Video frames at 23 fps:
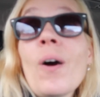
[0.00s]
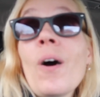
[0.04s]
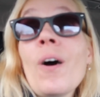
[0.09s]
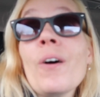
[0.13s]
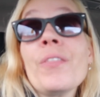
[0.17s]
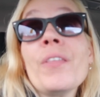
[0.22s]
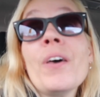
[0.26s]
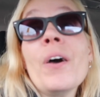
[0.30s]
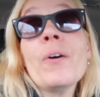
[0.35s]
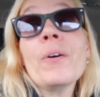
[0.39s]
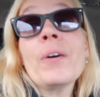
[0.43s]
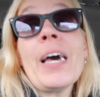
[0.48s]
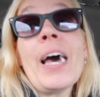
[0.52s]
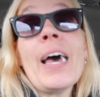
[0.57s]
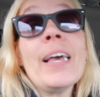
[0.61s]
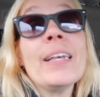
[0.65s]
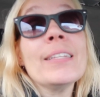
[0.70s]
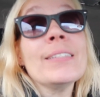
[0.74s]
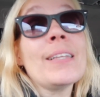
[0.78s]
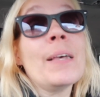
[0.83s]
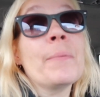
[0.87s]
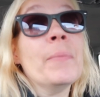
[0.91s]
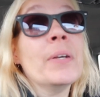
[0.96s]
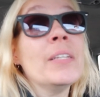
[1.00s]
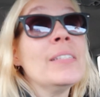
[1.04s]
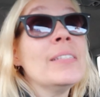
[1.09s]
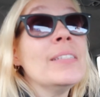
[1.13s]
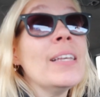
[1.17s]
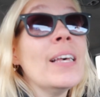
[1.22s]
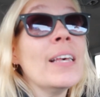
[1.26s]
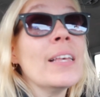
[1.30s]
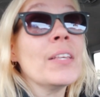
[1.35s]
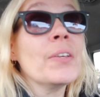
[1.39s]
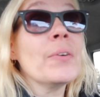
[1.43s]
Although, guys, I
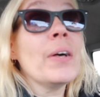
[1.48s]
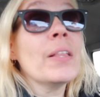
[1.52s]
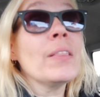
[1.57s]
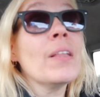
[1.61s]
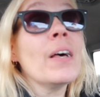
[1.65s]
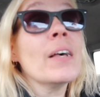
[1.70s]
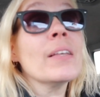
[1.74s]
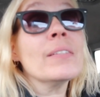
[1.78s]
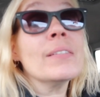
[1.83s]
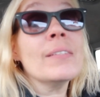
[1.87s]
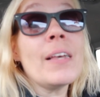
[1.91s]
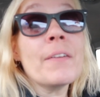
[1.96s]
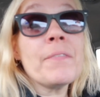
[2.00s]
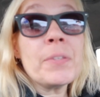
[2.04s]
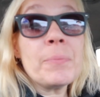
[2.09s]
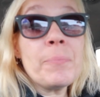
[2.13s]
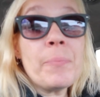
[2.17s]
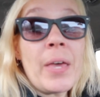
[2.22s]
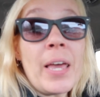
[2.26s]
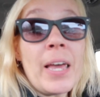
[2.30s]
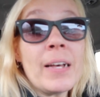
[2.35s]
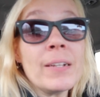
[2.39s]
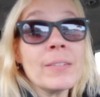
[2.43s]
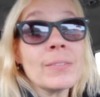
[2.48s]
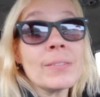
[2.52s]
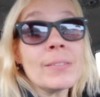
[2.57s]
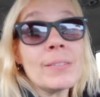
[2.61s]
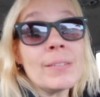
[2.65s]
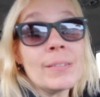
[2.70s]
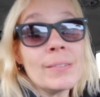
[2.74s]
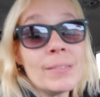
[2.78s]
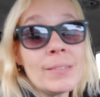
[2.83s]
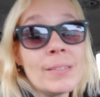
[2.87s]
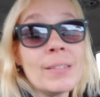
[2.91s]
must tell you, I lost 7
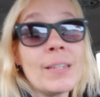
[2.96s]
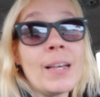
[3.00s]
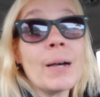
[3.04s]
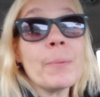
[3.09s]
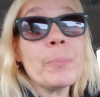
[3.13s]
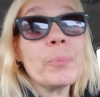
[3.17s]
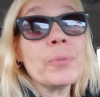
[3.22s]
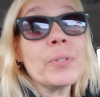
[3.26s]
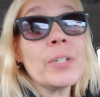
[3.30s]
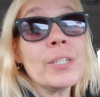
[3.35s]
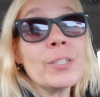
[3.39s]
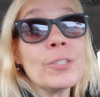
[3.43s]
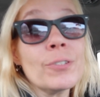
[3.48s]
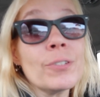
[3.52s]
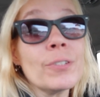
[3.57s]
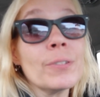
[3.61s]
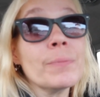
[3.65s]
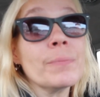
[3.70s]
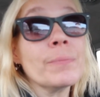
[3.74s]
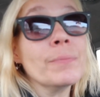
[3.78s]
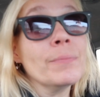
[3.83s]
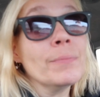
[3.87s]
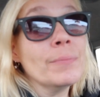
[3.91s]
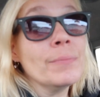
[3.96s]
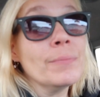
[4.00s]
pounds since the operation.